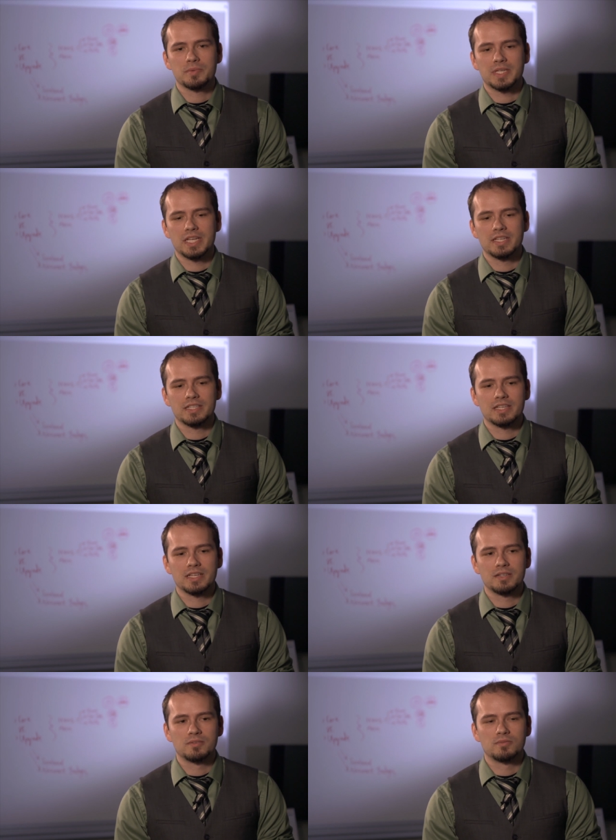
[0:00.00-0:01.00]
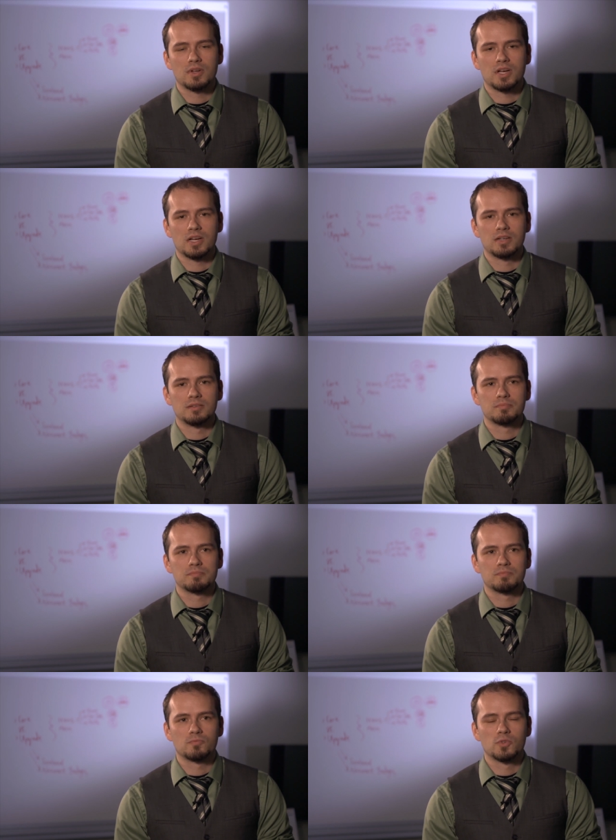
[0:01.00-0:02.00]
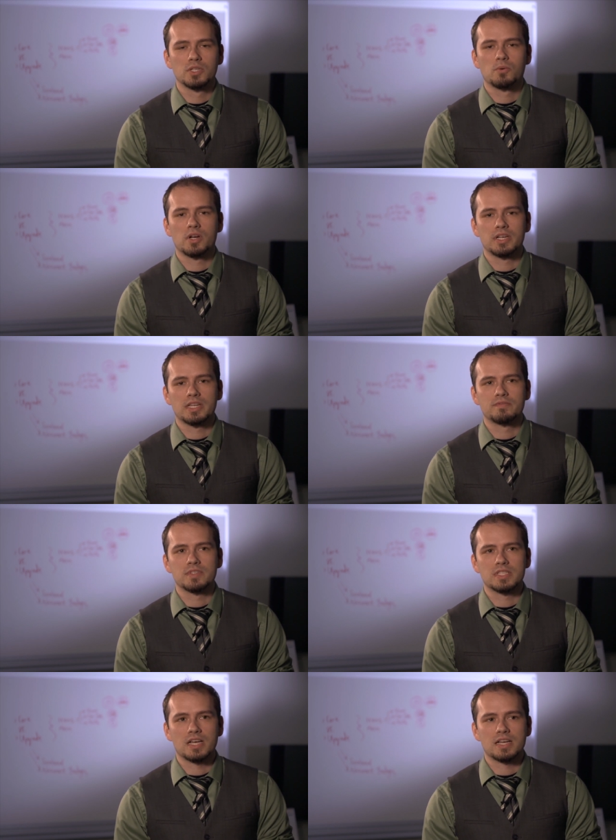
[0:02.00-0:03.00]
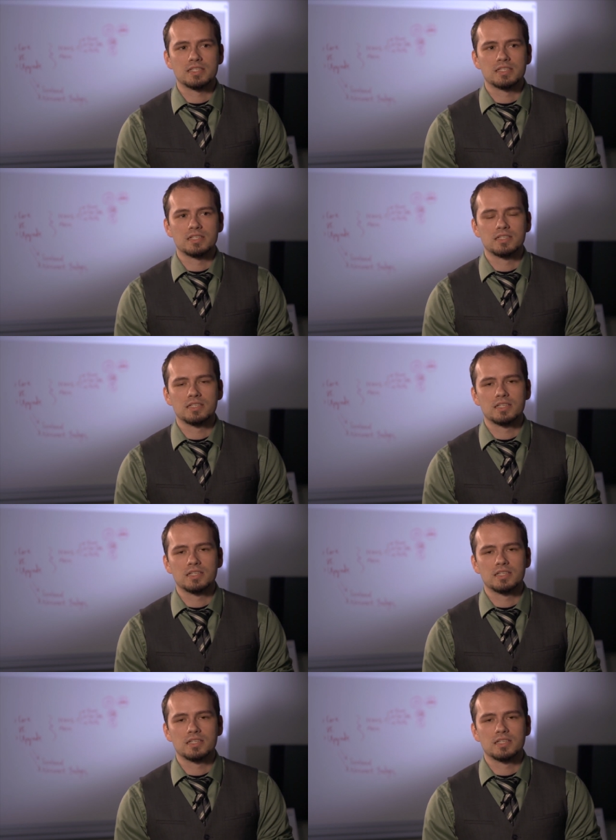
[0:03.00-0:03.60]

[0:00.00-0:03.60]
the beginning, Ken uh, really wanted to emphasize that